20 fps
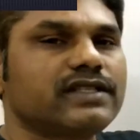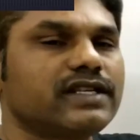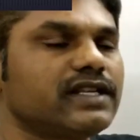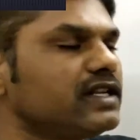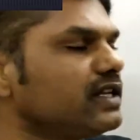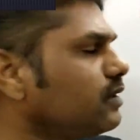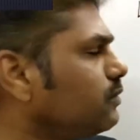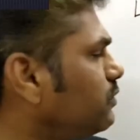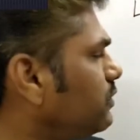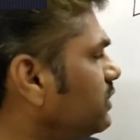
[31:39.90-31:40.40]
three
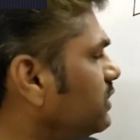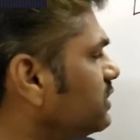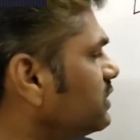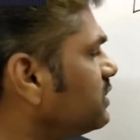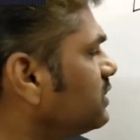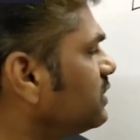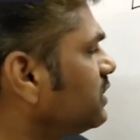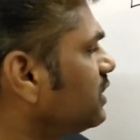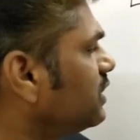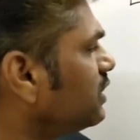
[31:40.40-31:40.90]

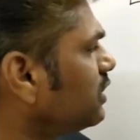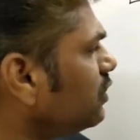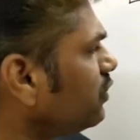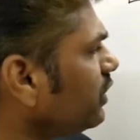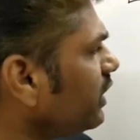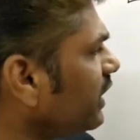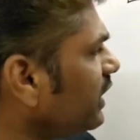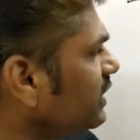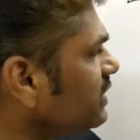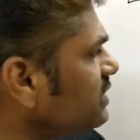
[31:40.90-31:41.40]
numbers. Now
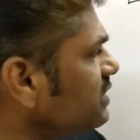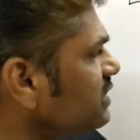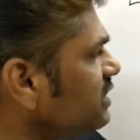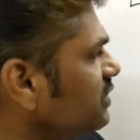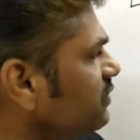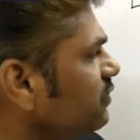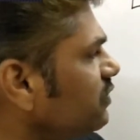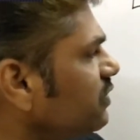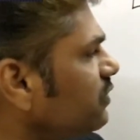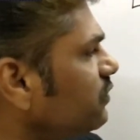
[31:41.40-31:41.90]

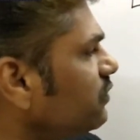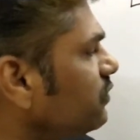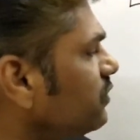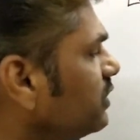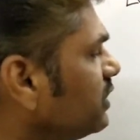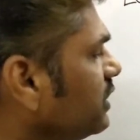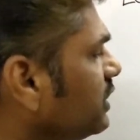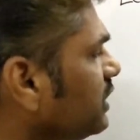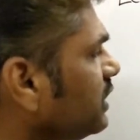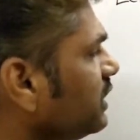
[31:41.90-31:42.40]
HCF of
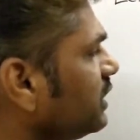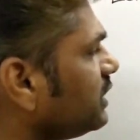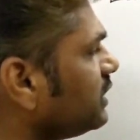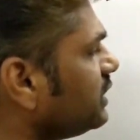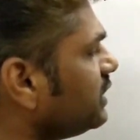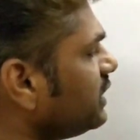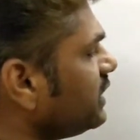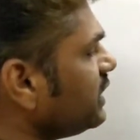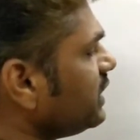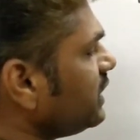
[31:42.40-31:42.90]

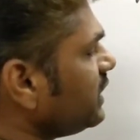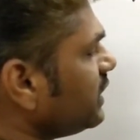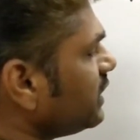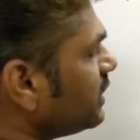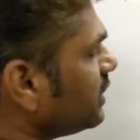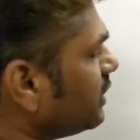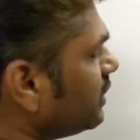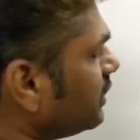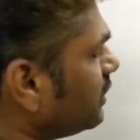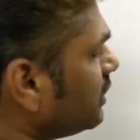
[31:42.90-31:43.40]
3,
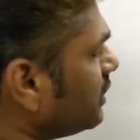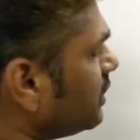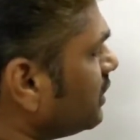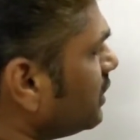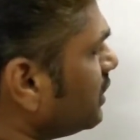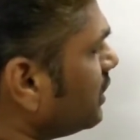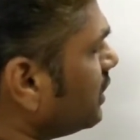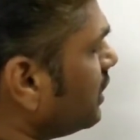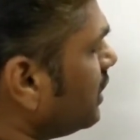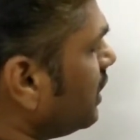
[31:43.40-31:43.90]

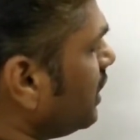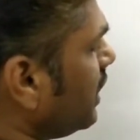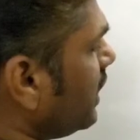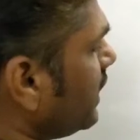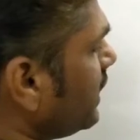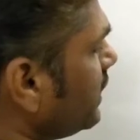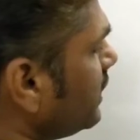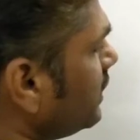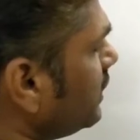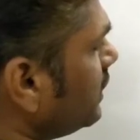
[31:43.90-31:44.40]

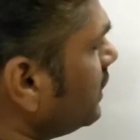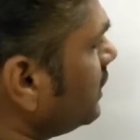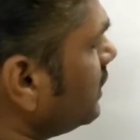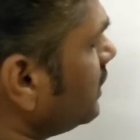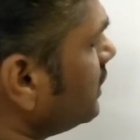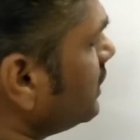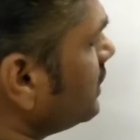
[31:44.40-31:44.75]
9,